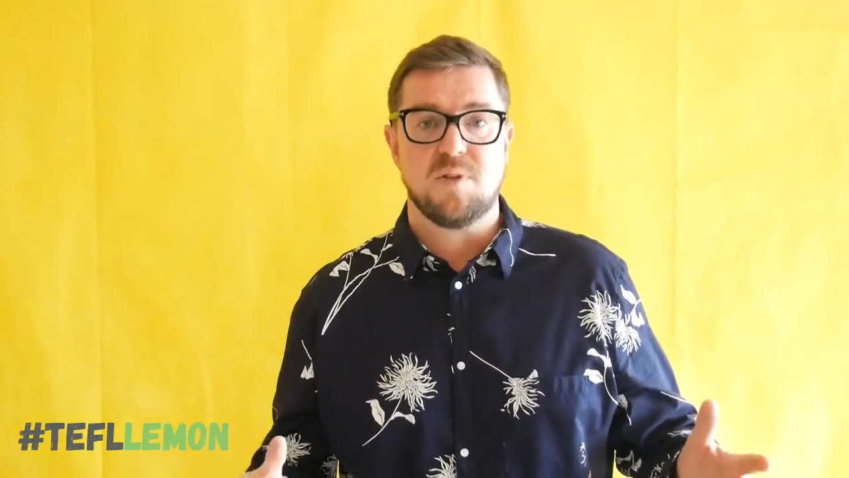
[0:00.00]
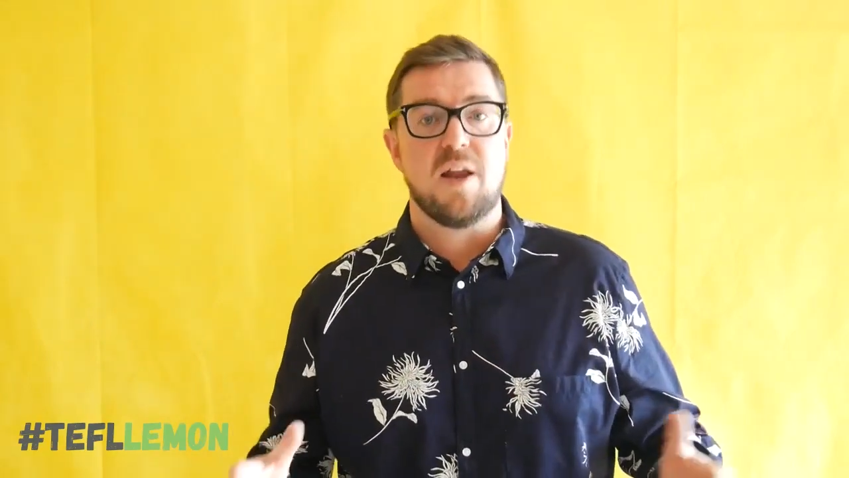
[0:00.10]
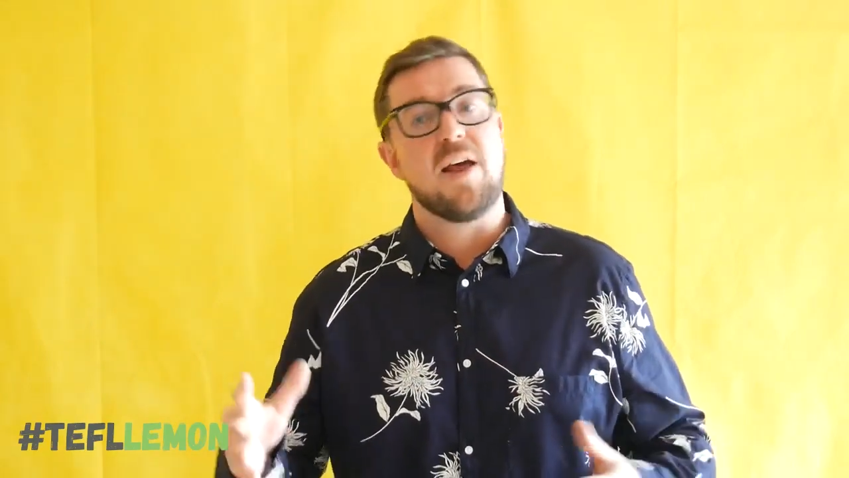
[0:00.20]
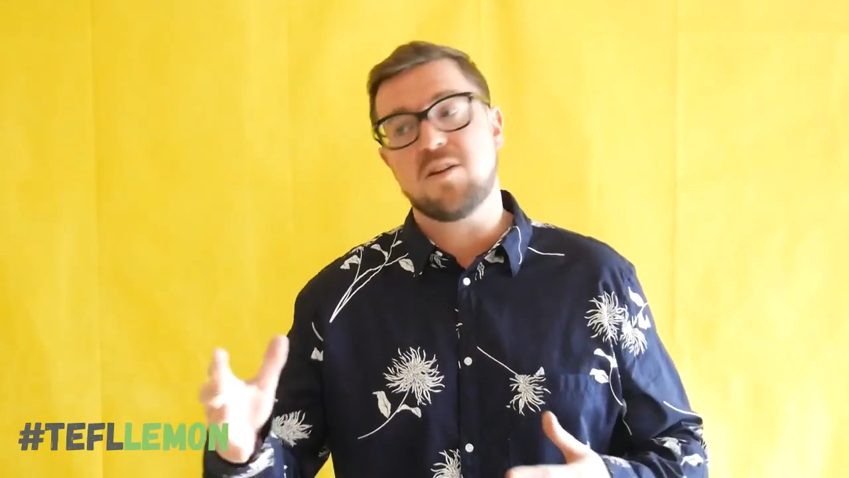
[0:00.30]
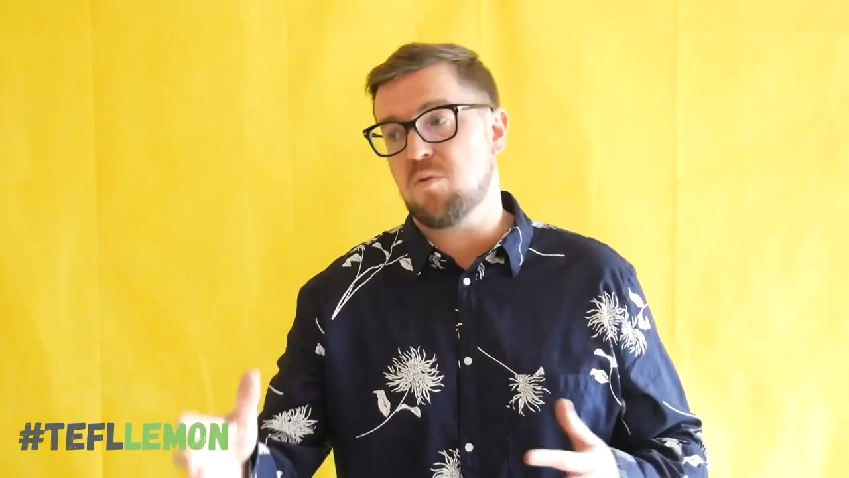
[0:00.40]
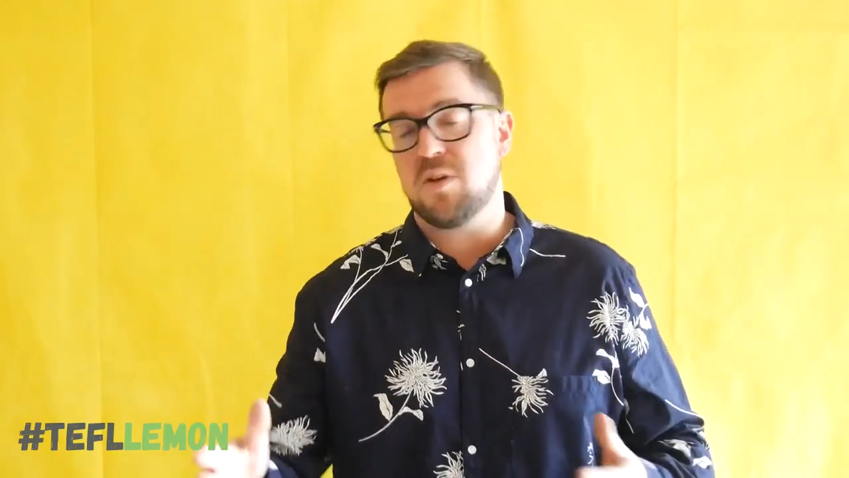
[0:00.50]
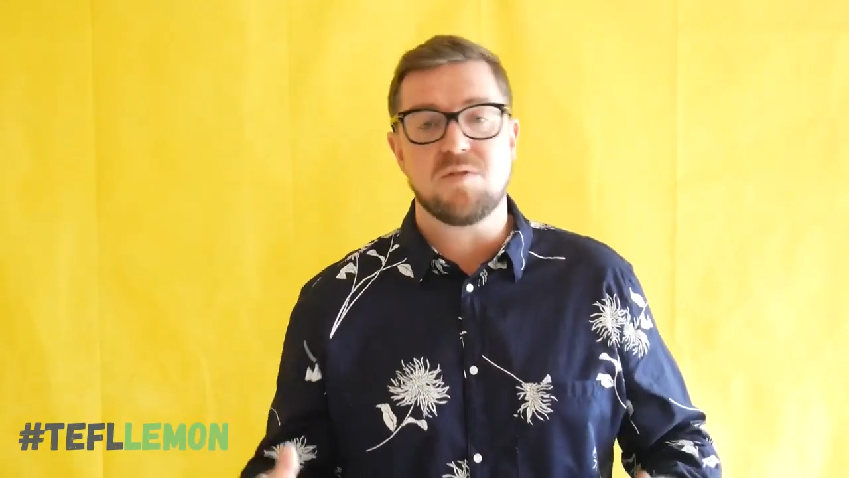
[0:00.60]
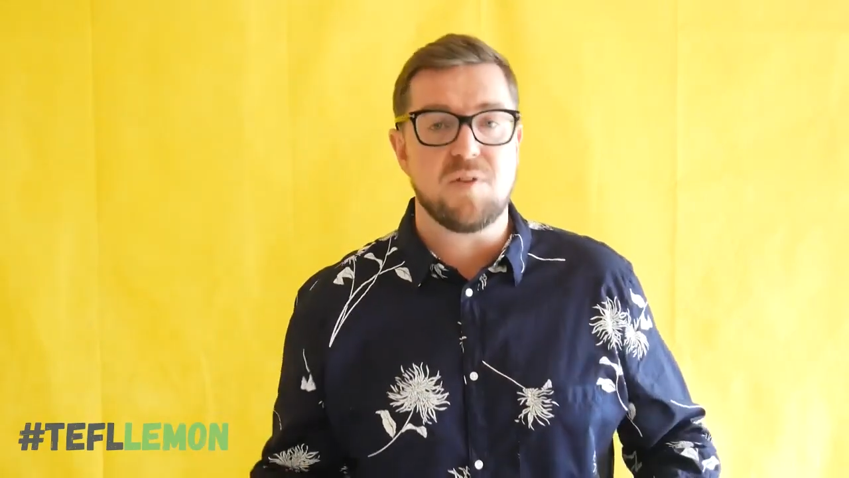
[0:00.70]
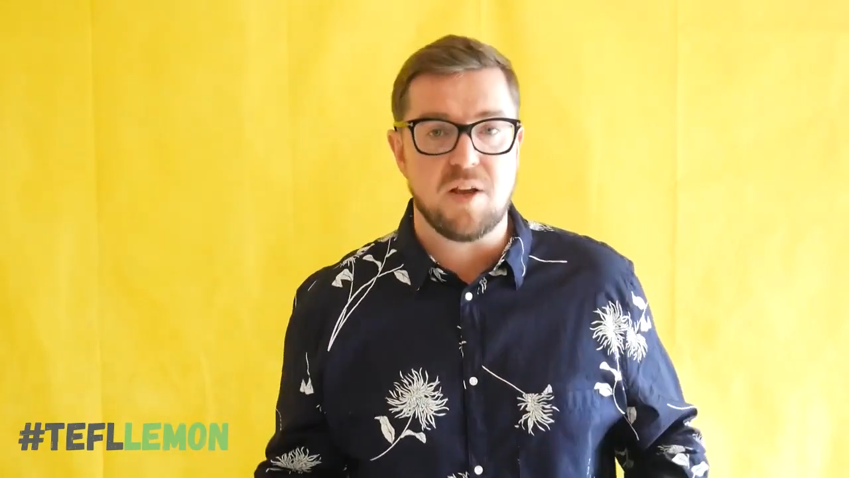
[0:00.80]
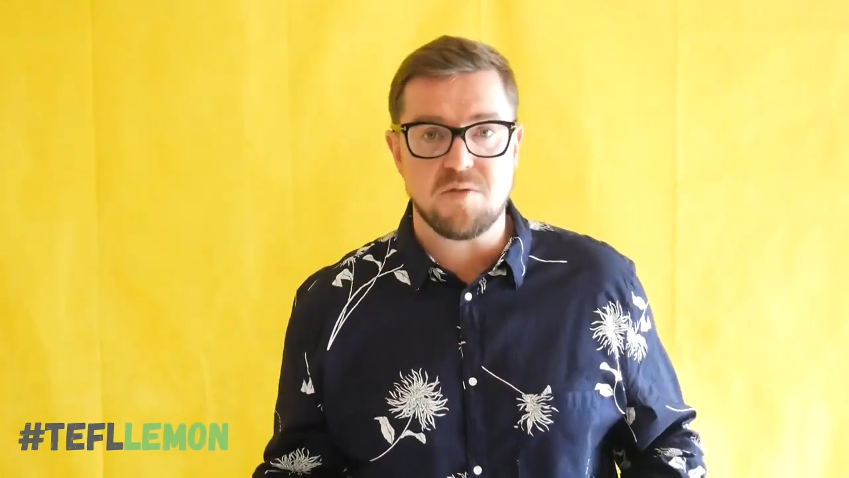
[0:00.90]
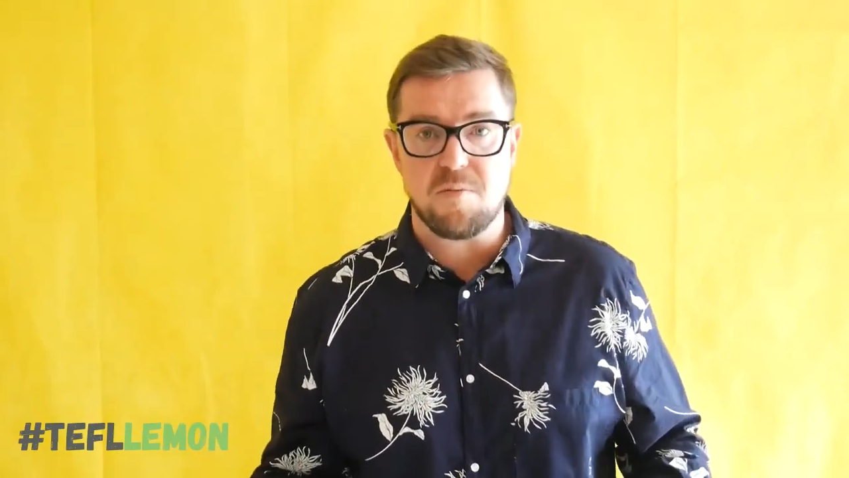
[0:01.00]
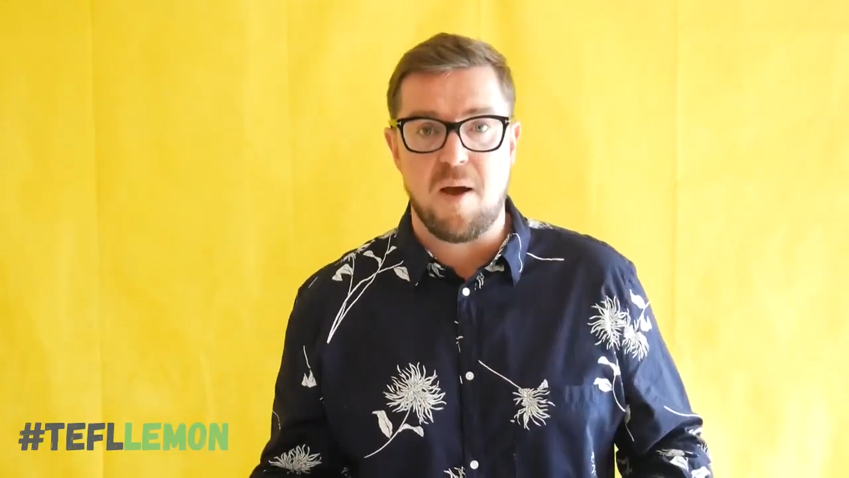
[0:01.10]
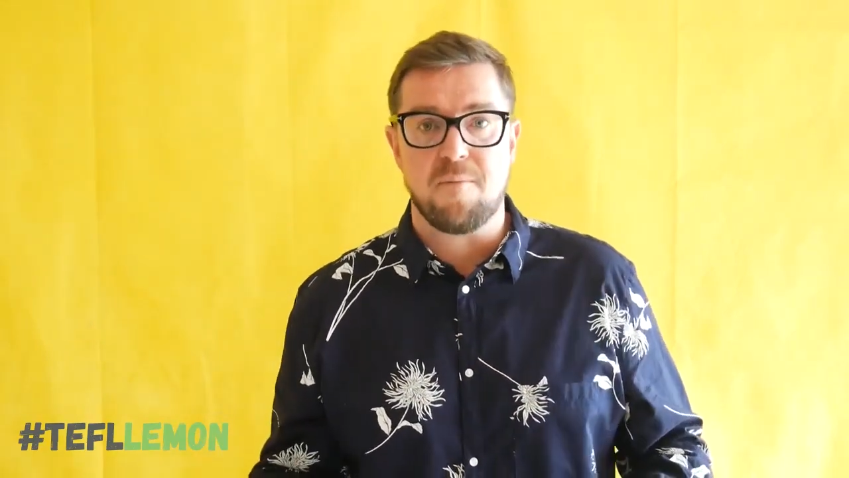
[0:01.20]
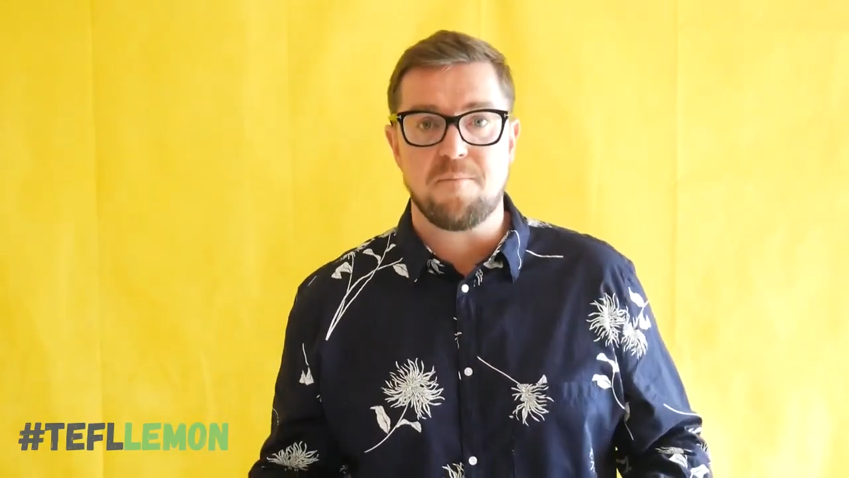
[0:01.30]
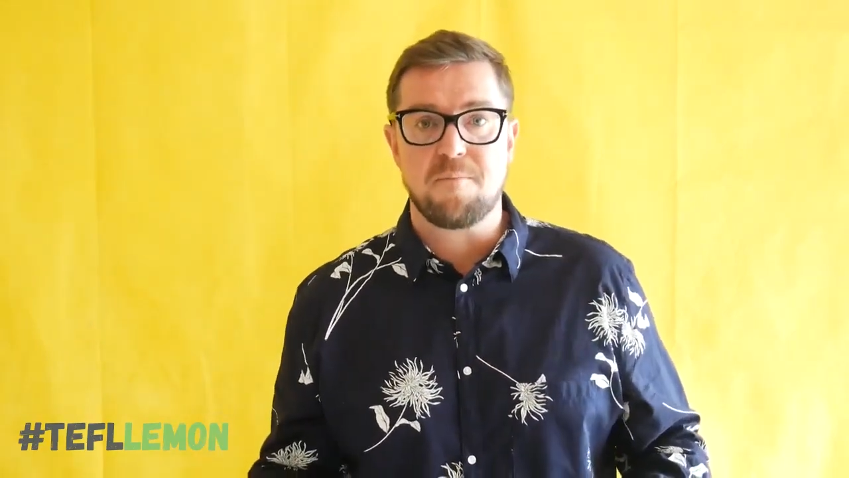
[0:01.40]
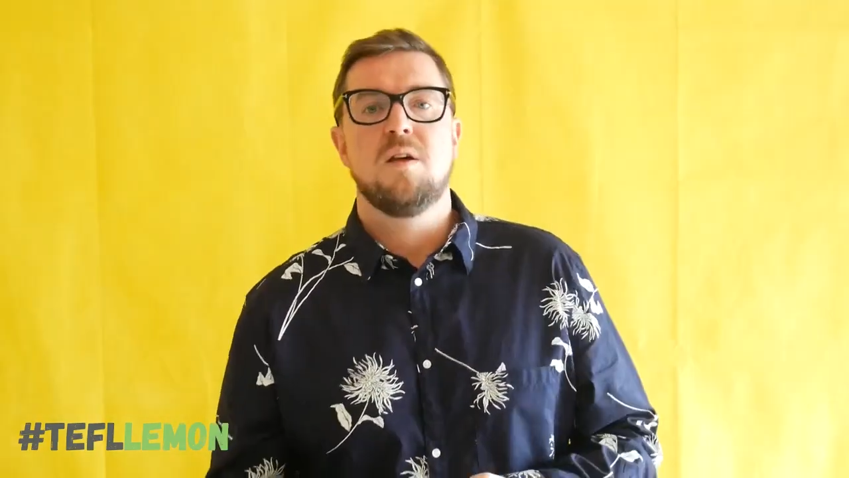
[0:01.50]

And that's what this video is about.